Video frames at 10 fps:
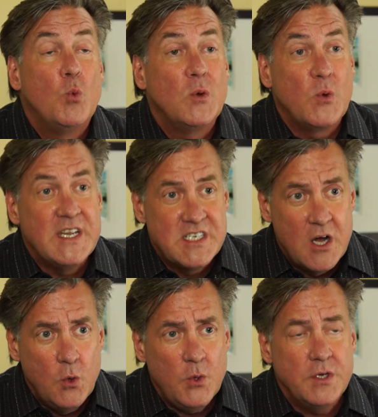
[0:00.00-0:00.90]
When we
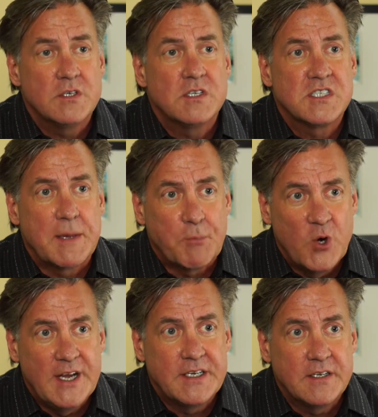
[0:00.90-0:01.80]
don't
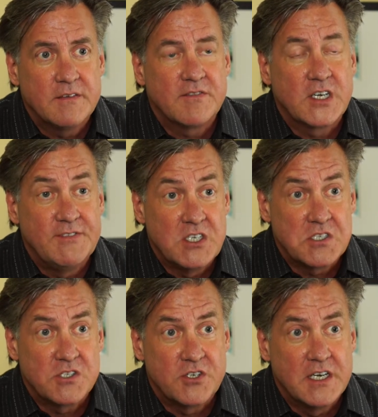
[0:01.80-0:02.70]
separate
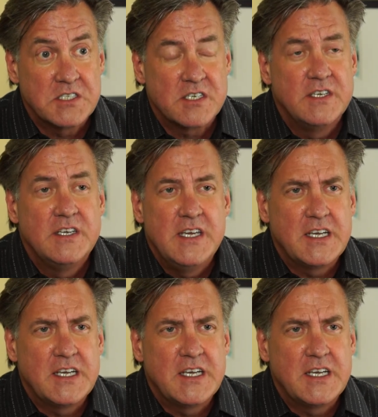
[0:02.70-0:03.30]
forgiveness and trust,